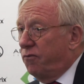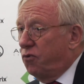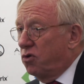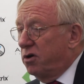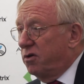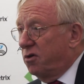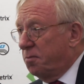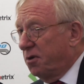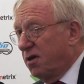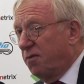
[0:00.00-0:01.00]
for
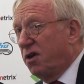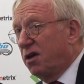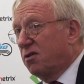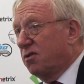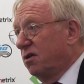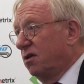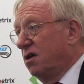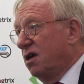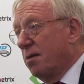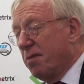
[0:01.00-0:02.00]
specific
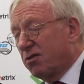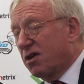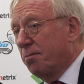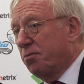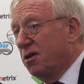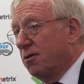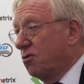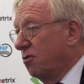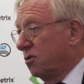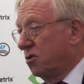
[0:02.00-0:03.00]
EMS companies
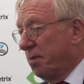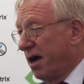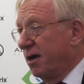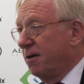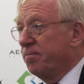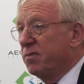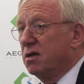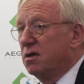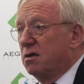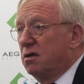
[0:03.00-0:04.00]
to buy,
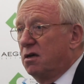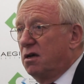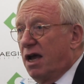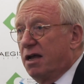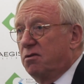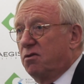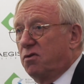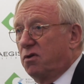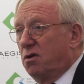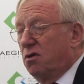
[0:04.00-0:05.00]
and
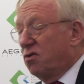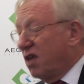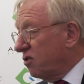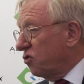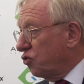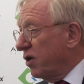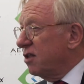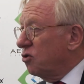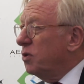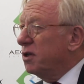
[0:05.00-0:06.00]
that
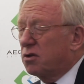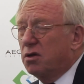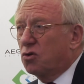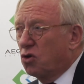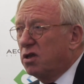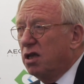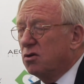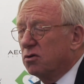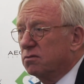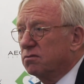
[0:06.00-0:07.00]
trend will
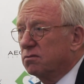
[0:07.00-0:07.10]
continue.